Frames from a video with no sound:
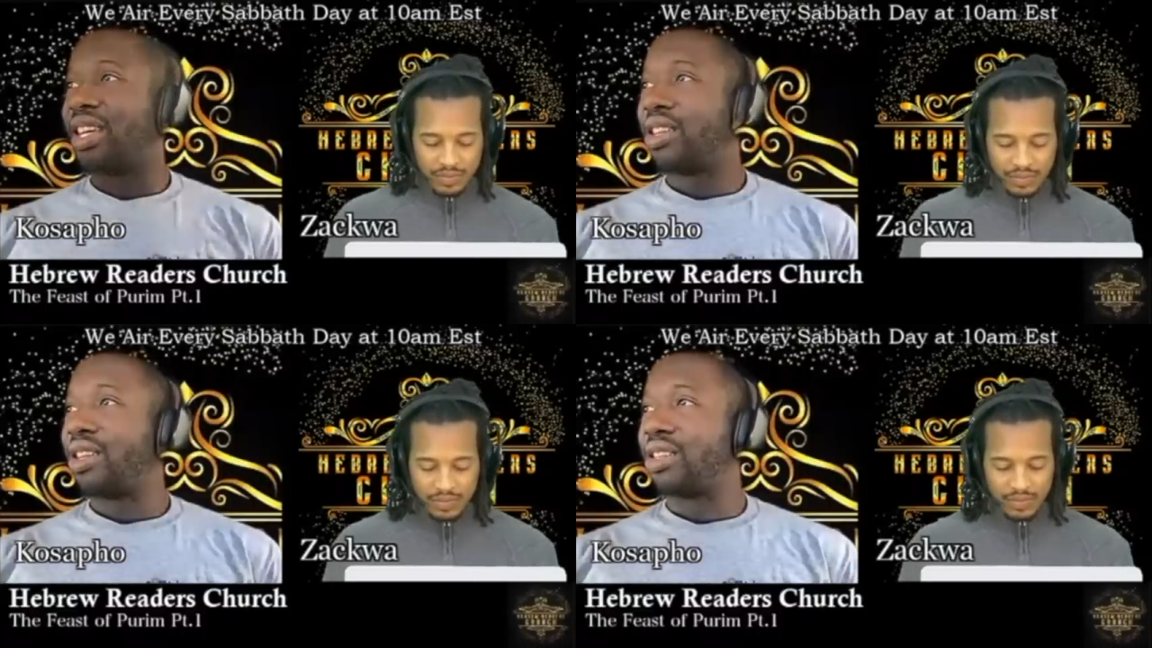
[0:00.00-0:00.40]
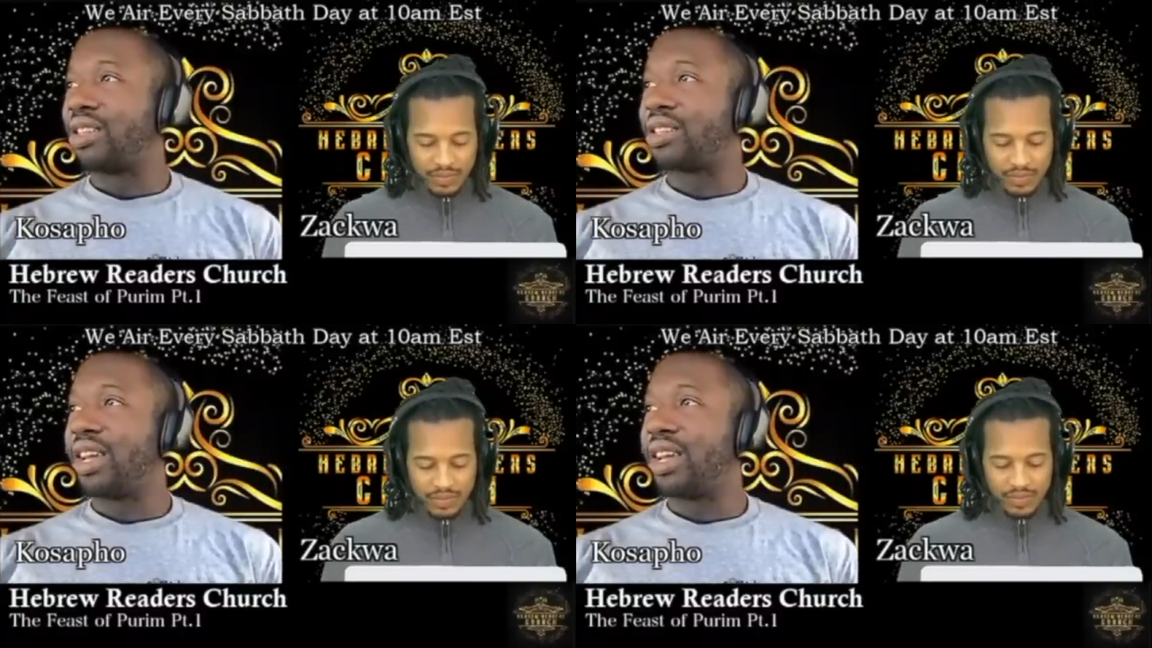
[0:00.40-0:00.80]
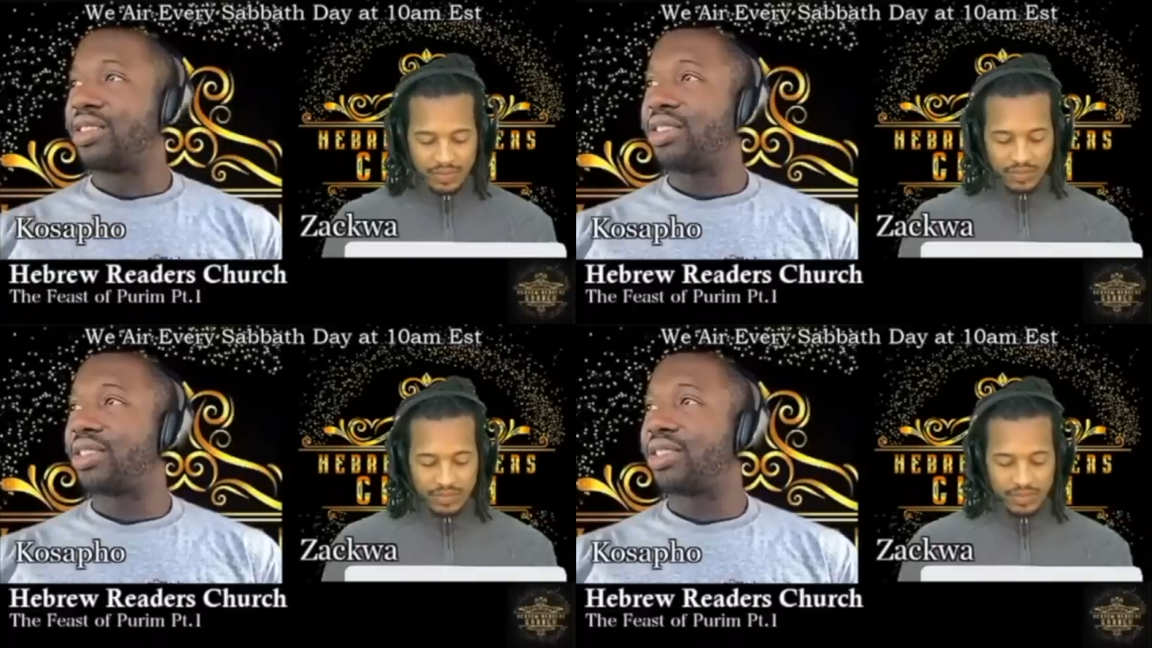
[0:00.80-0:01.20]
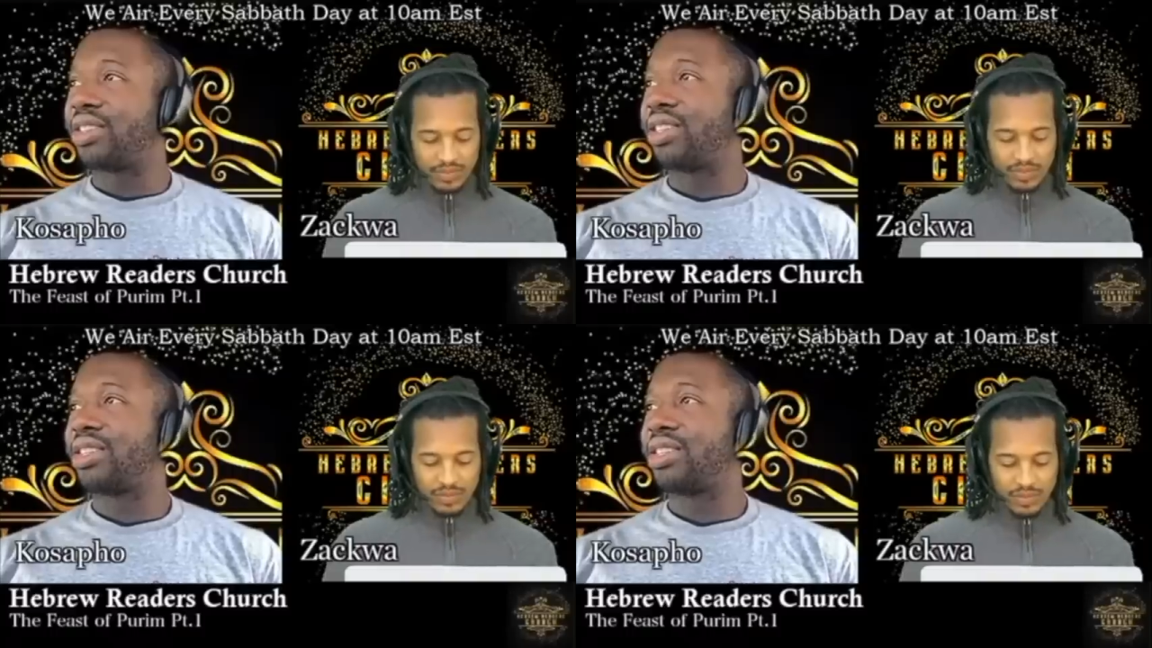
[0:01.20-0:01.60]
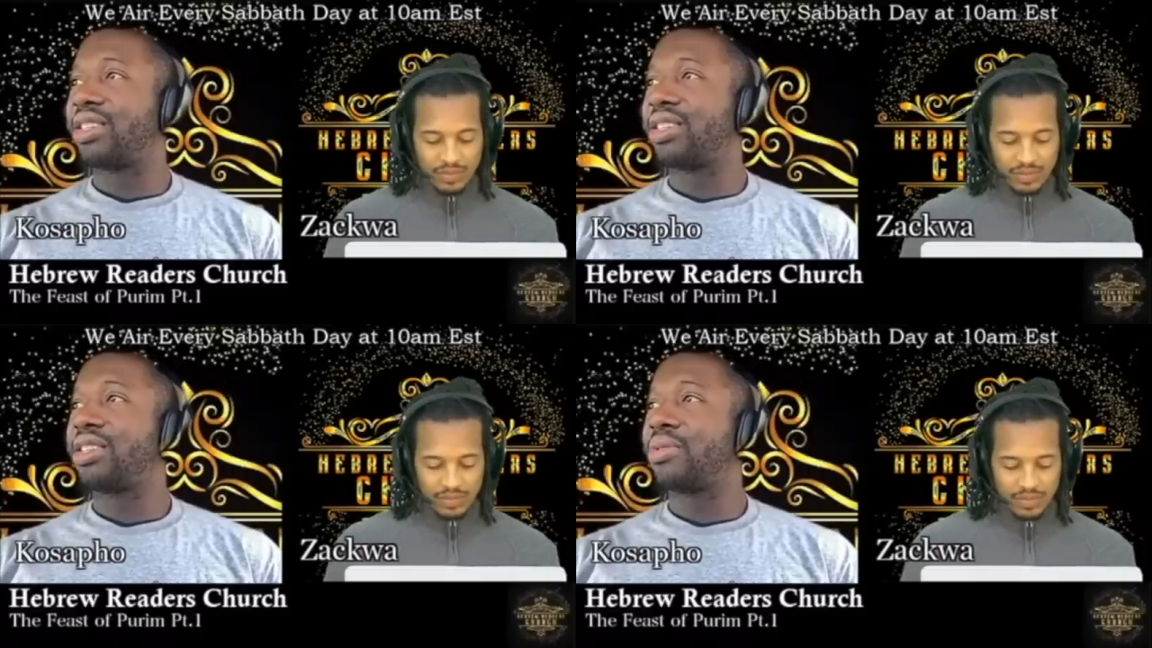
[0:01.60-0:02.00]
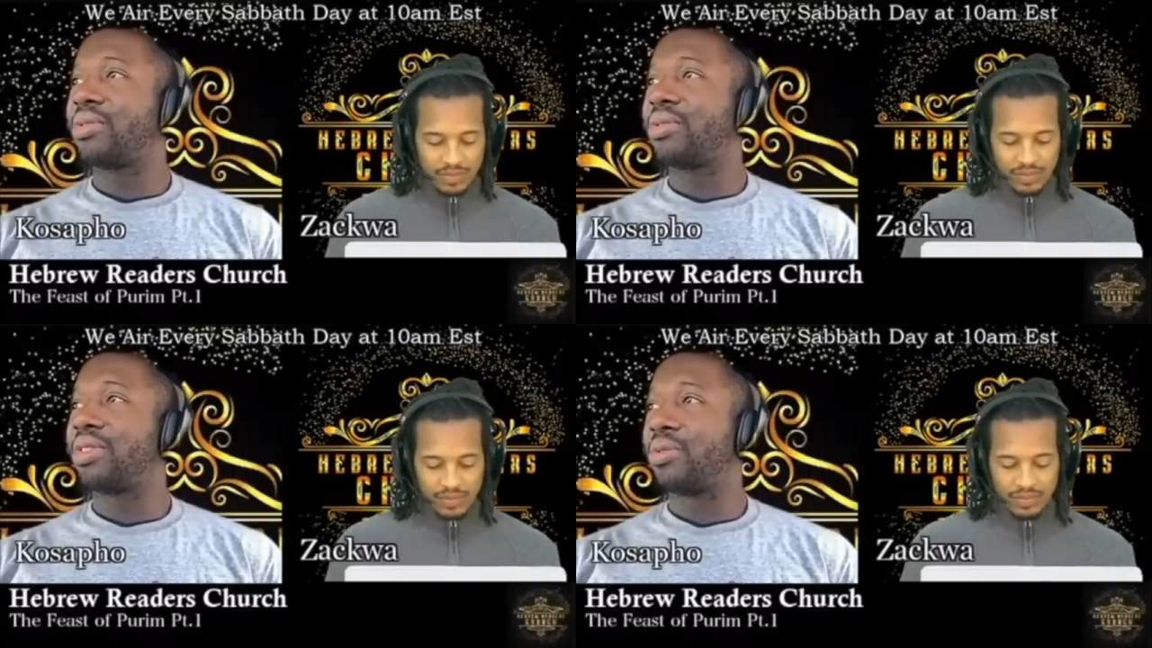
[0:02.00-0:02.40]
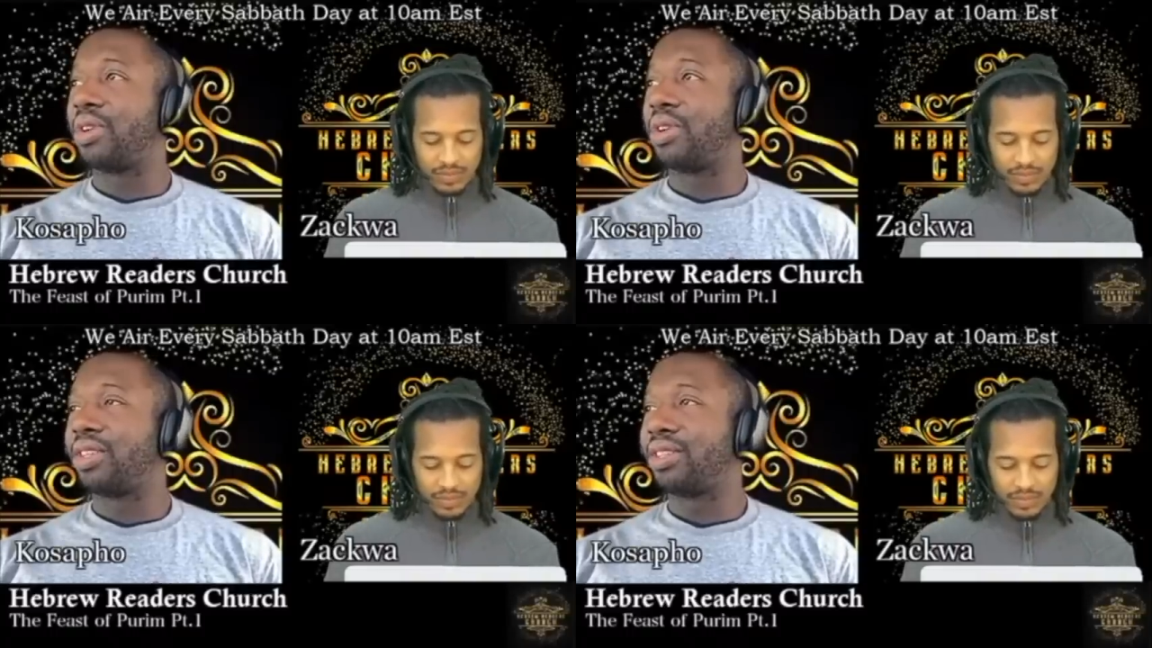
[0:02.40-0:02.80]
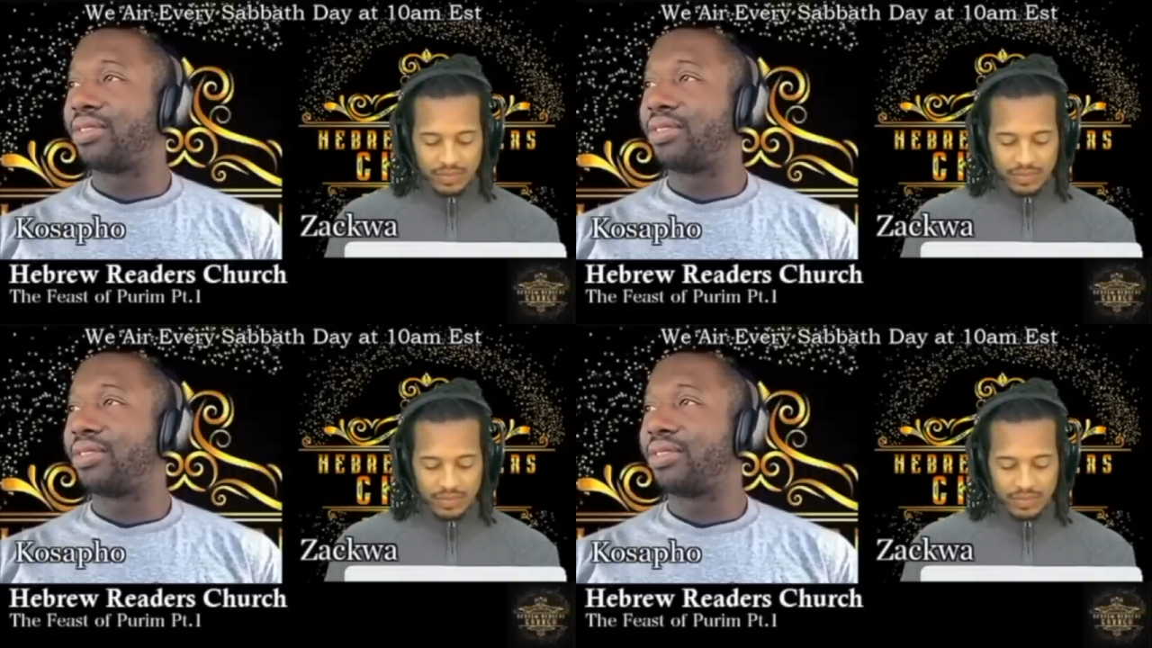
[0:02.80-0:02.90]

Speaker 1: It's H6331.